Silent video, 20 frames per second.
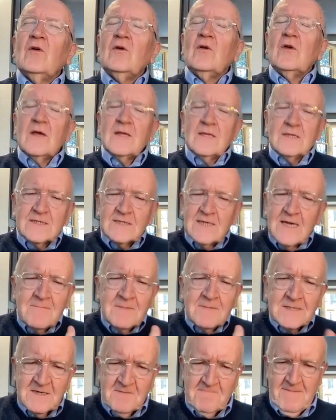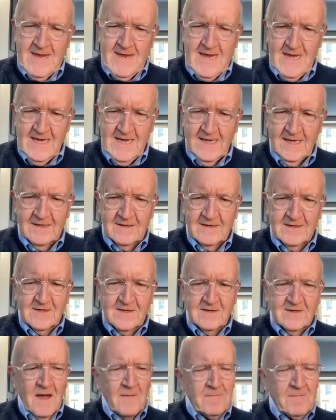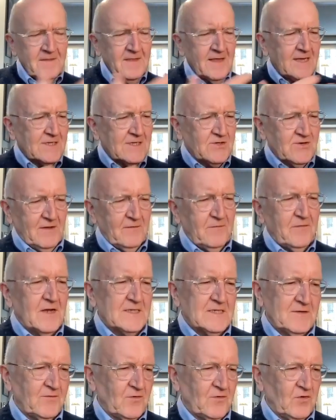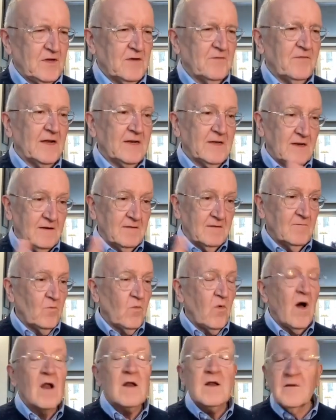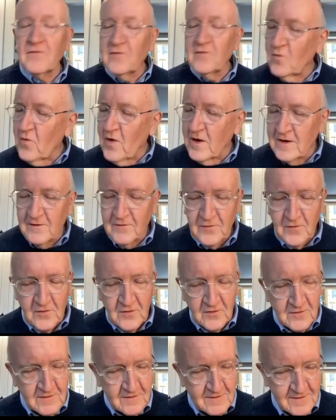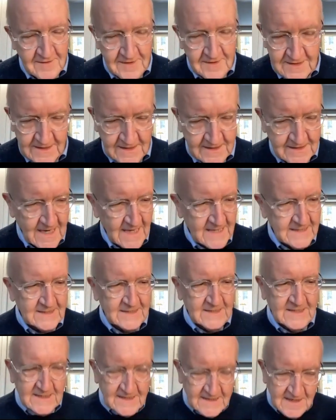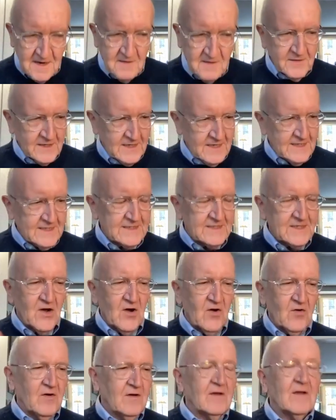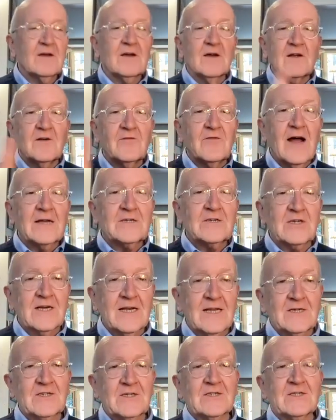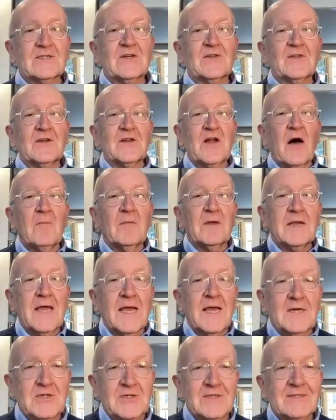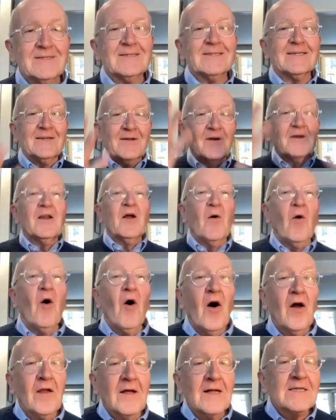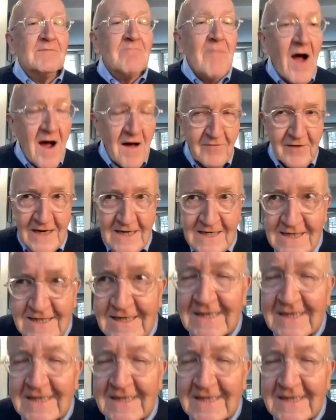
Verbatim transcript: it seems to me a couple of things really first of all you've had a wonderful wonderful success, deservedly so. Congratulations on the nominations, and you know, all it's marvelous.